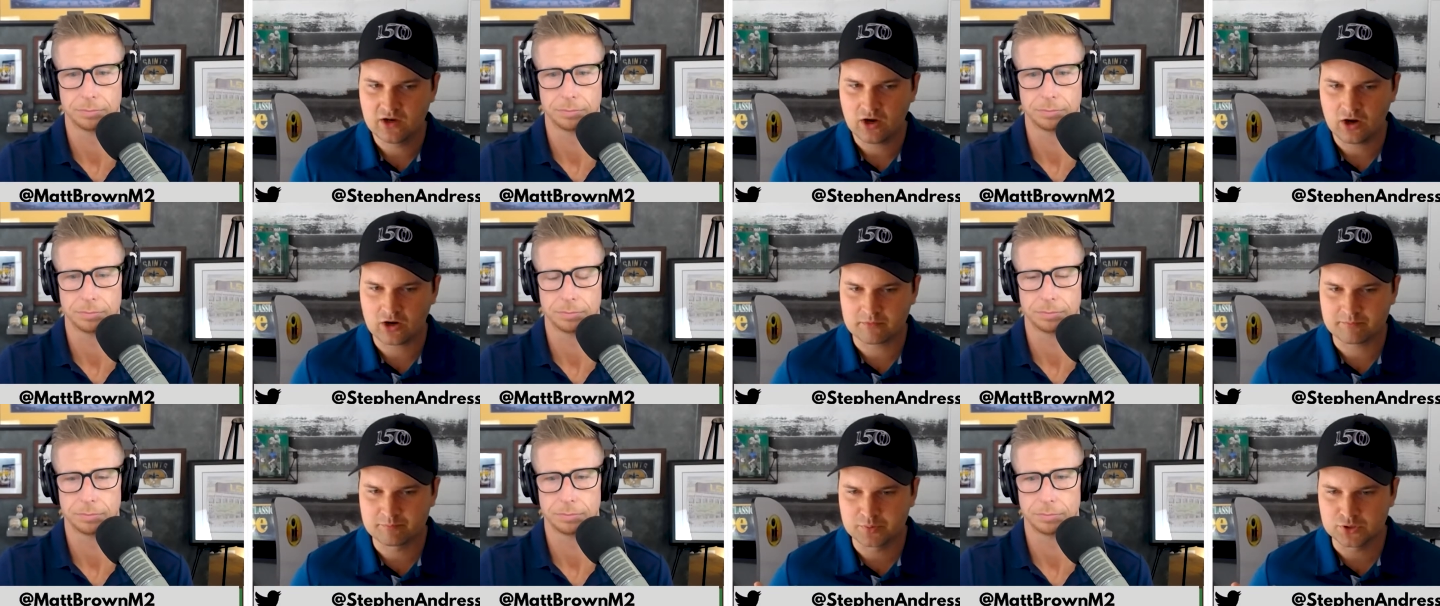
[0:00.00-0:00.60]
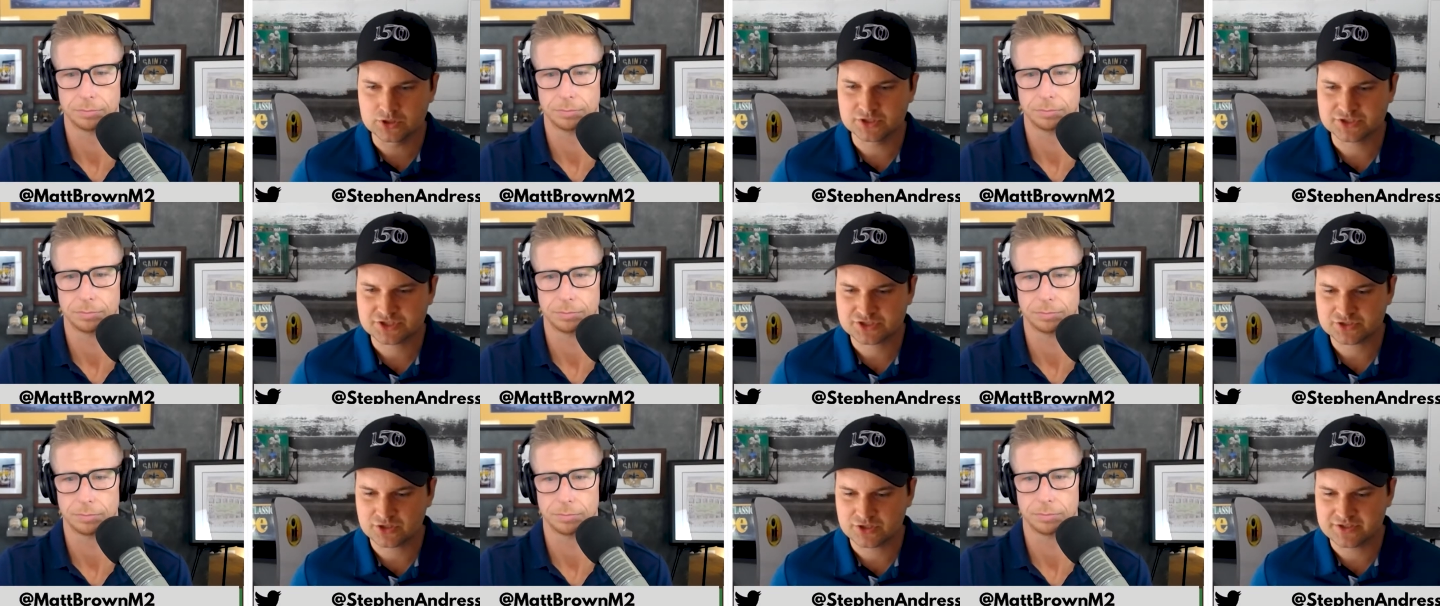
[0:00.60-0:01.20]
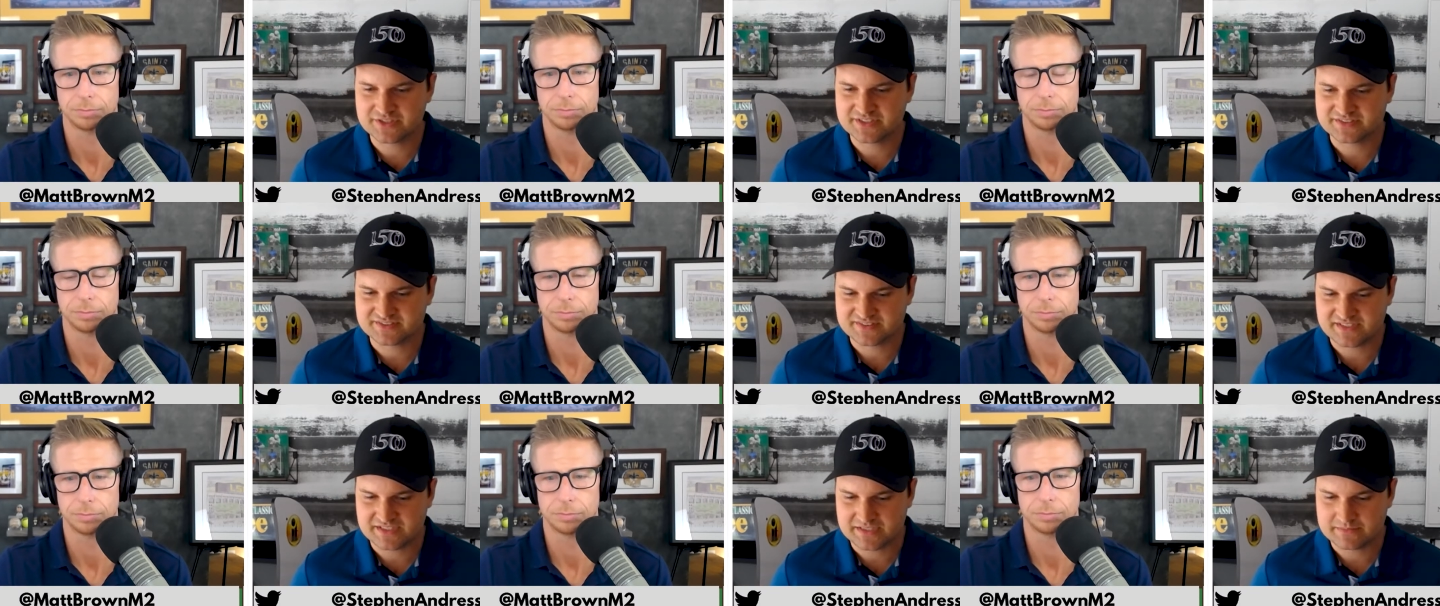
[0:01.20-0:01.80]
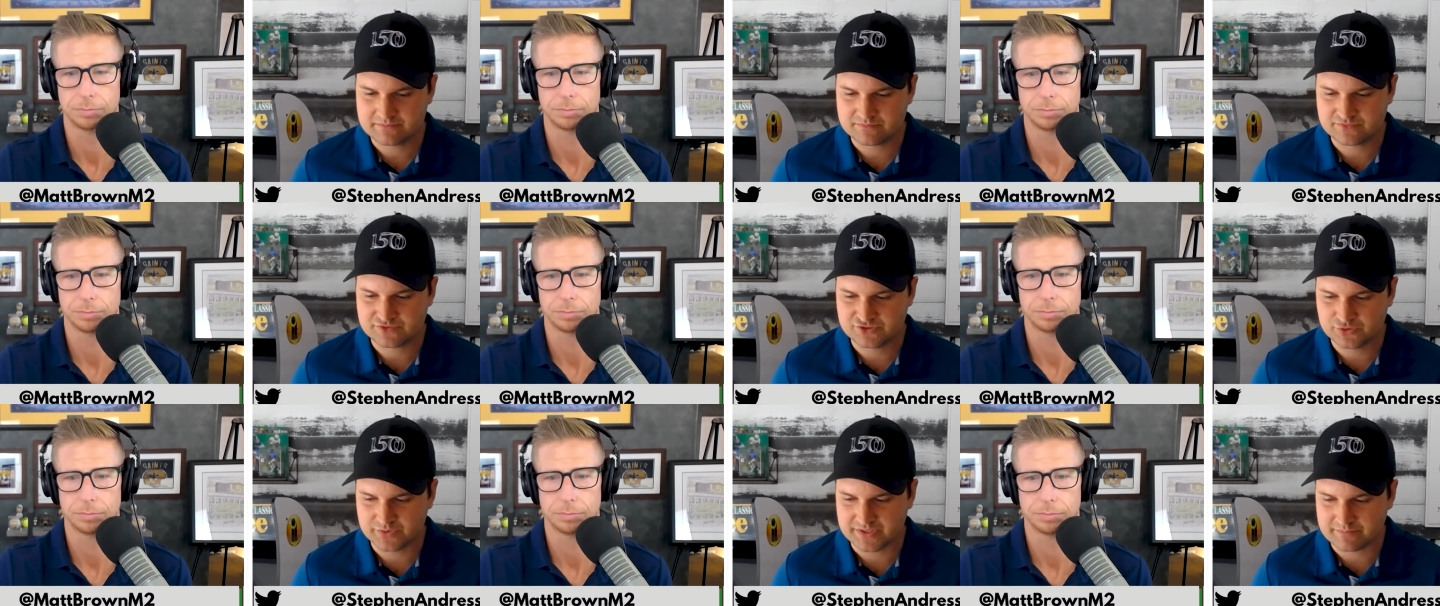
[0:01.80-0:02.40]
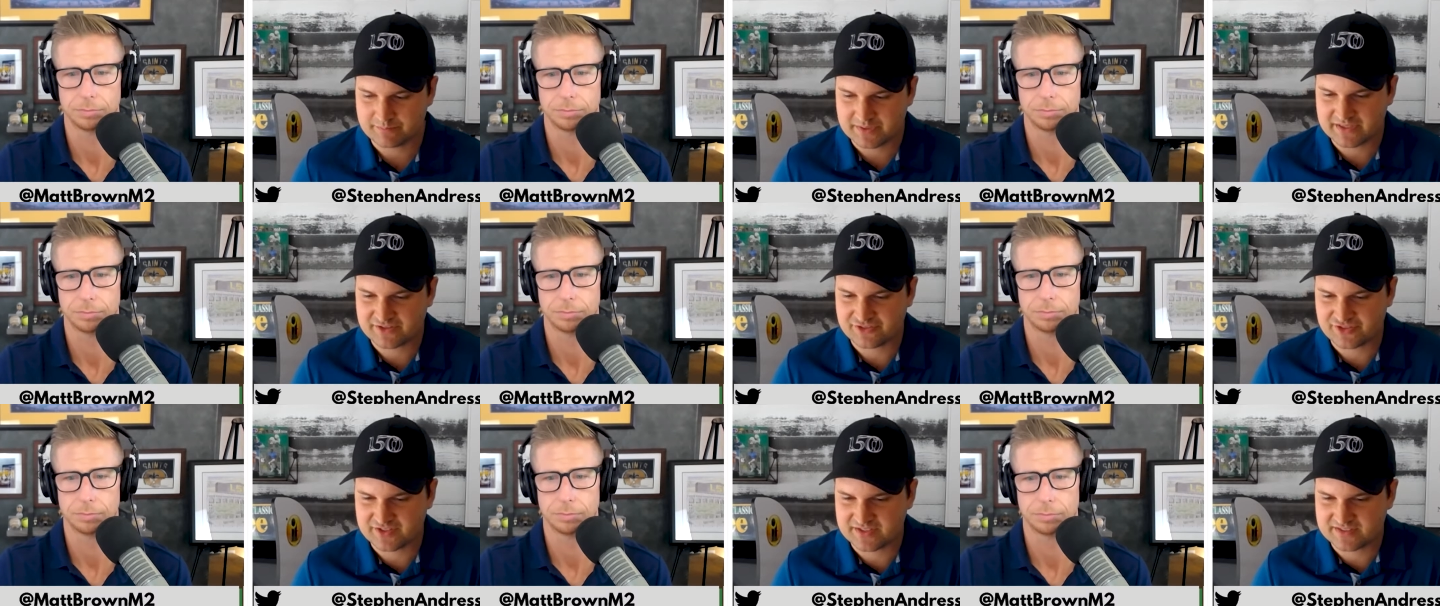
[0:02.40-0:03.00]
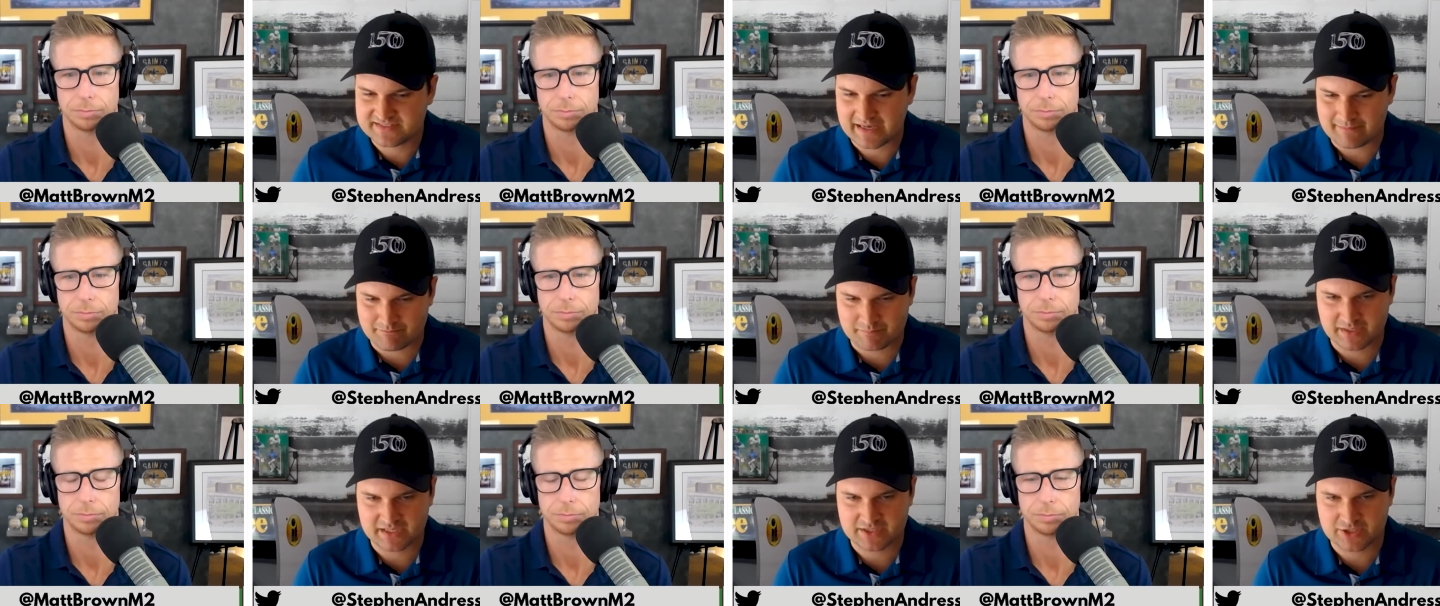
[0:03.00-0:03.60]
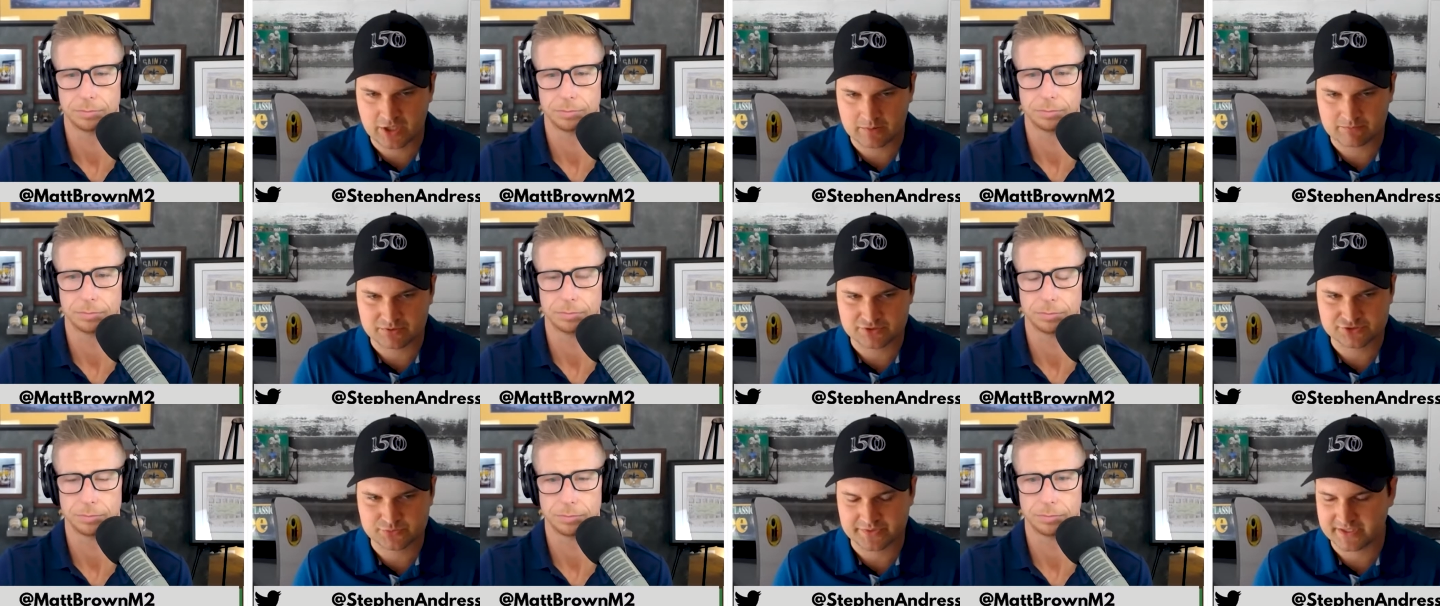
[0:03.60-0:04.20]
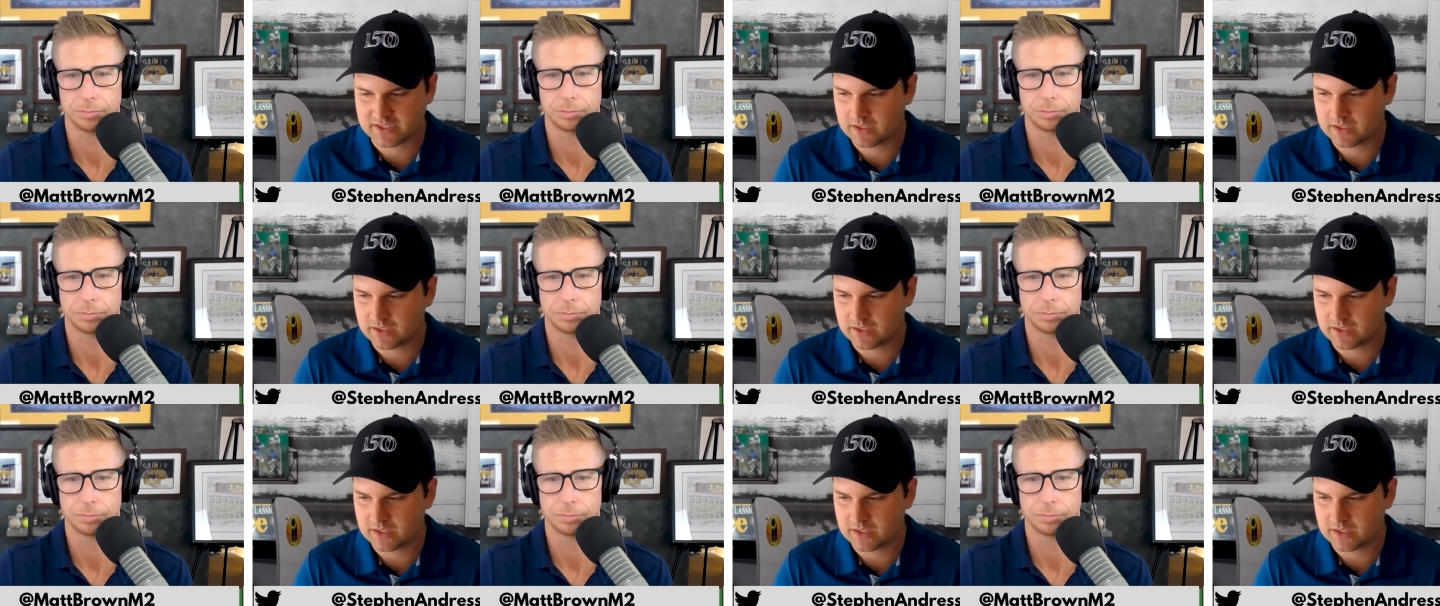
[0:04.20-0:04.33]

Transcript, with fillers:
Speaker 1: are bullish on this team doing big things at big numbers when it